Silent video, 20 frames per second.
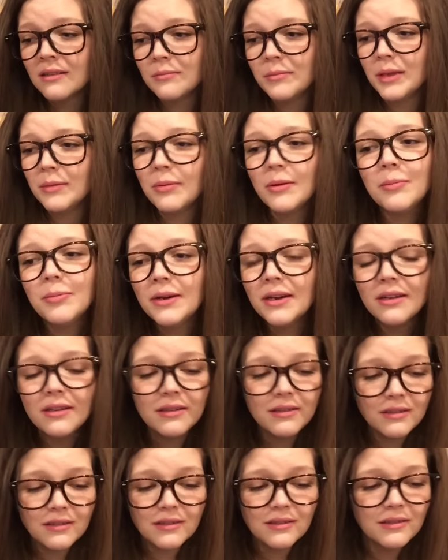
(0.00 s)
People put
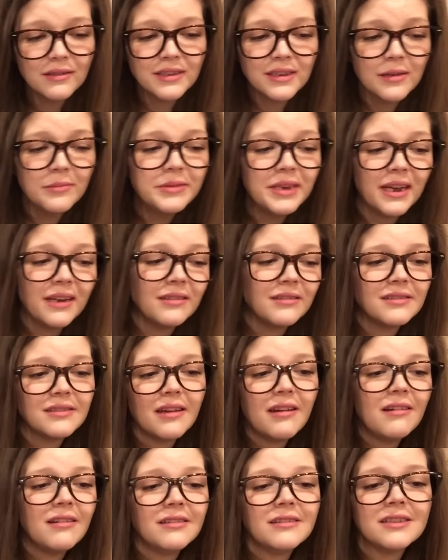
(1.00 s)
subtitles
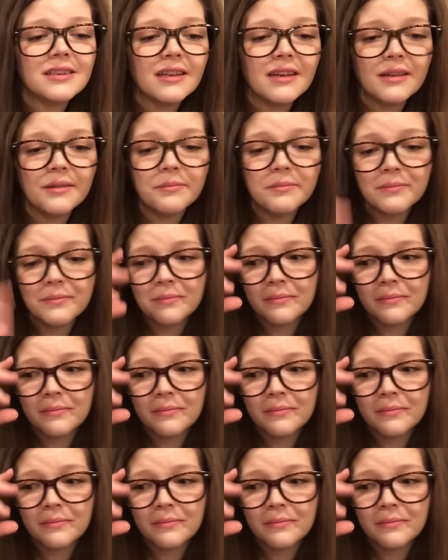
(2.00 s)
all the time.